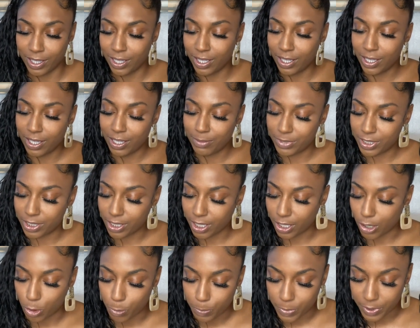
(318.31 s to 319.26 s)
I'm just gonna
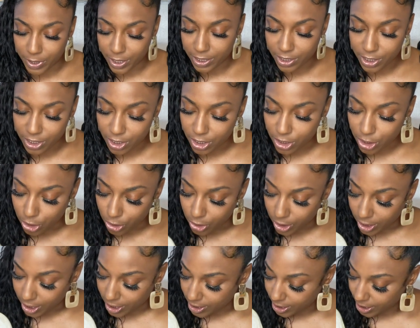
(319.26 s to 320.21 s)
open it just to show you
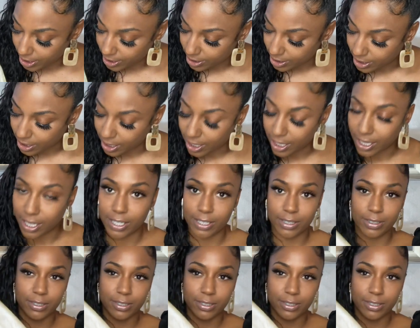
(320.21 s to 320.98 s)
guys the inside.